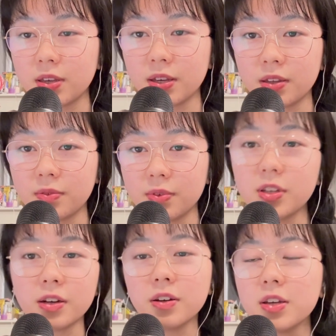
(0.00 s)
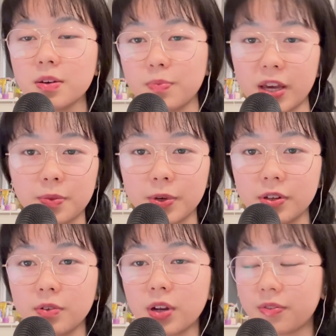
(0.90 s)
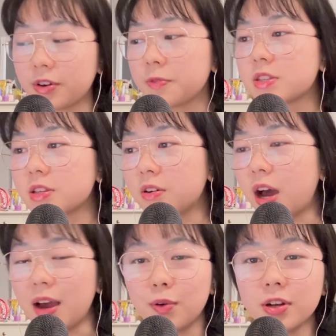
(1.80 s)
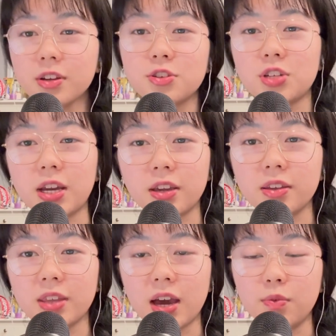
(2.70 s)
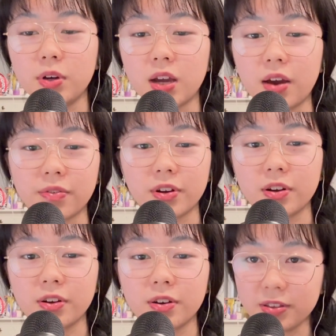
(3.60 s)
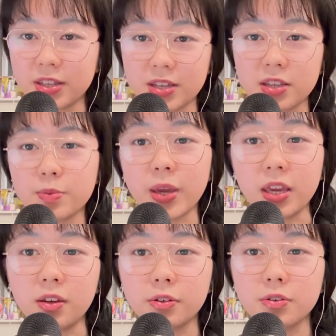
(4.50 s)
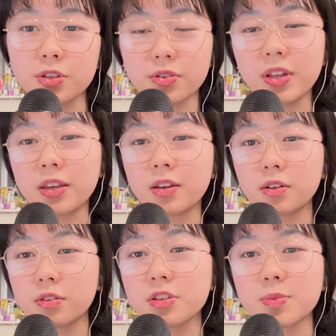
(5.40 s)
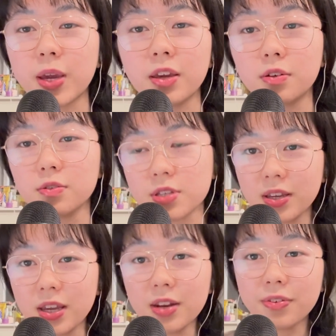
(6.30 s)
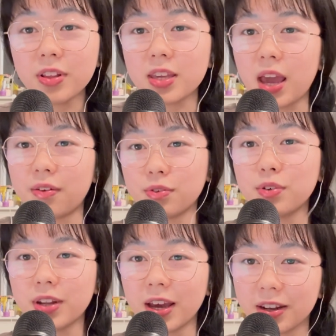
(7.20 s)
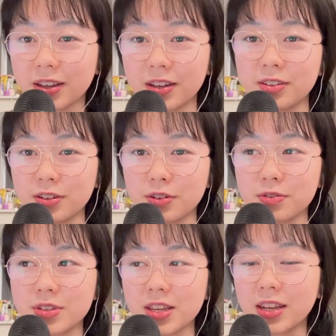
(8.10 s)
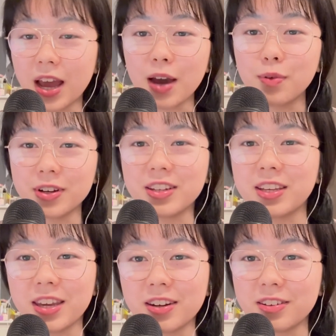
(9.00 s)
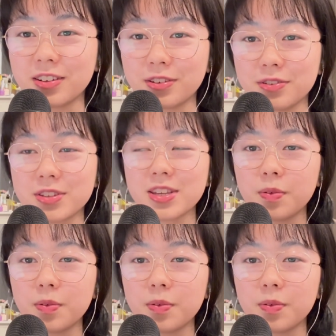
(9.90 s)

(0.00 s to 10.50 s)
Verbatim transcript: and you know math building whatever so i wanted a jacket that would cover like down to my ankles or like close to my ankles and it felt like everyone had a canada goose and i wanted a canada goose